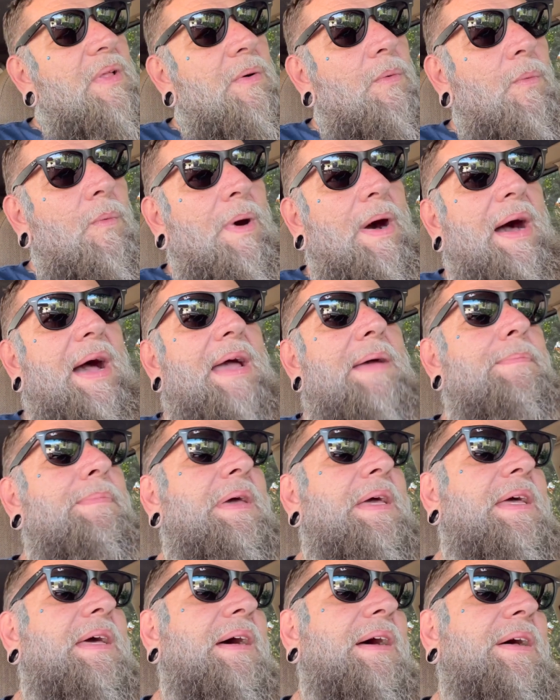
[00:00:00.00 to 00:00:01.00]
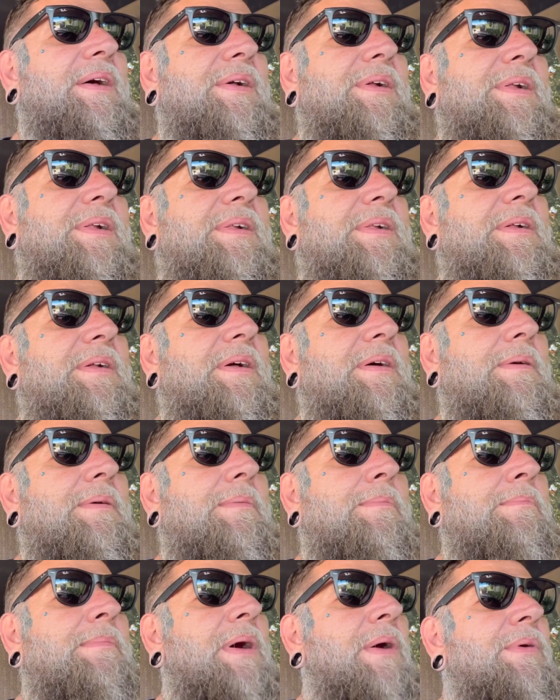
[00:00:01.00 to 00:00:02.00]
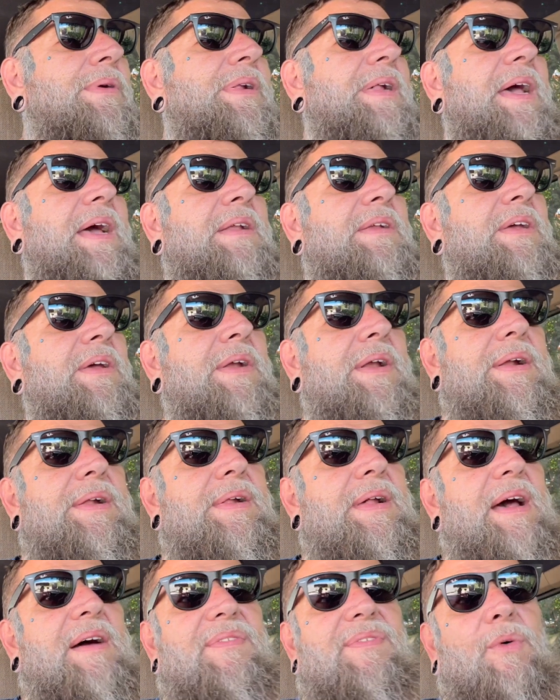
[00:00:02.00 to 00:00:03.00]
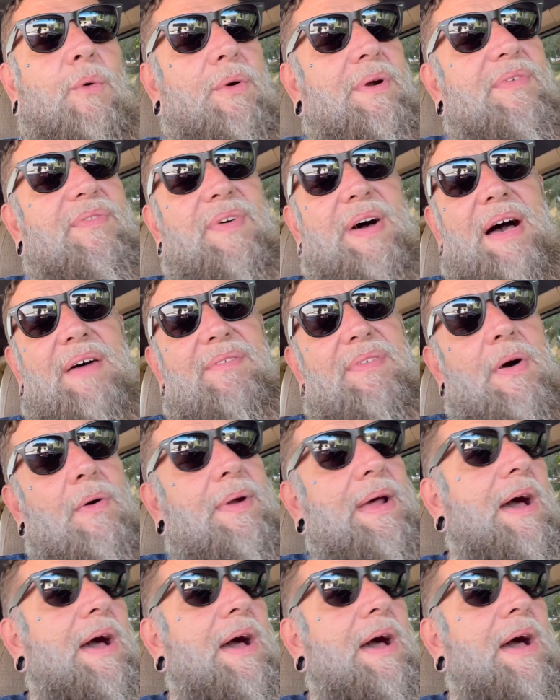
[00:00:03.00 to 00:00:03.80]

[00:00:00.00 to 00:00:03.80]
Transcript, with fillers: Why? Because most head units have four to five volt